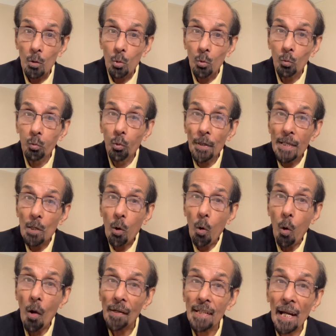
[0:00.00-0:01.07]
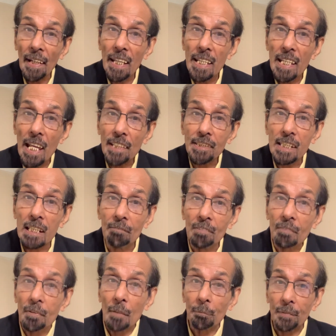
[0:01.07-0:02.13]
We already achieved
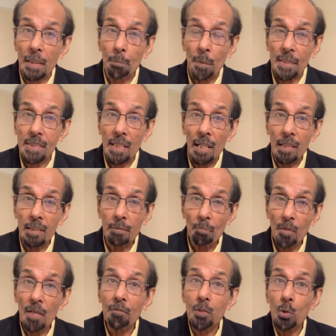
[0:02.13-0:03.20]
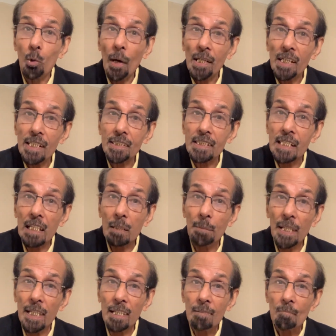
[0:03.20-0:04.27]
50%. If you are listening to
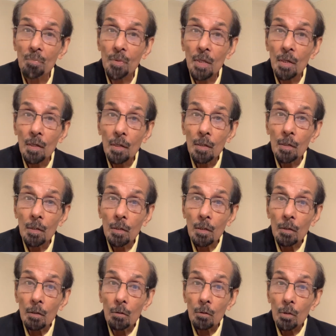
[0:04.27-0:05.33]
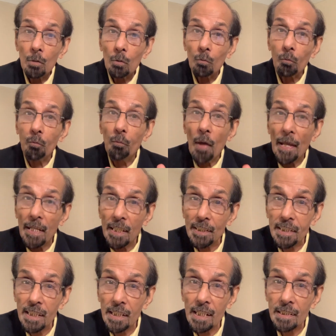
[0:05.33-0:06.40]
me very
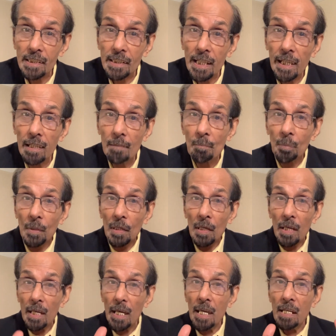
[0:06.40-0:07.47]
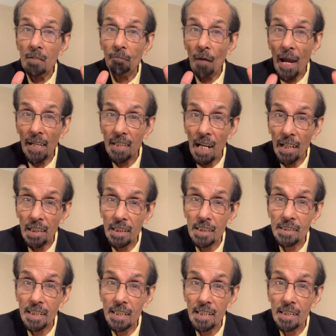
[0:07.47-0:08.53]
seriously, infinitely
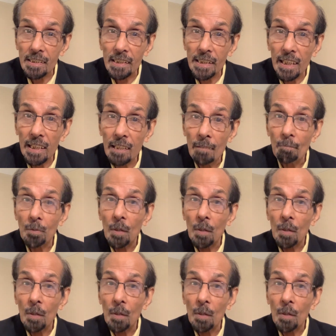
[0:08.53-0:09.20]
seriously,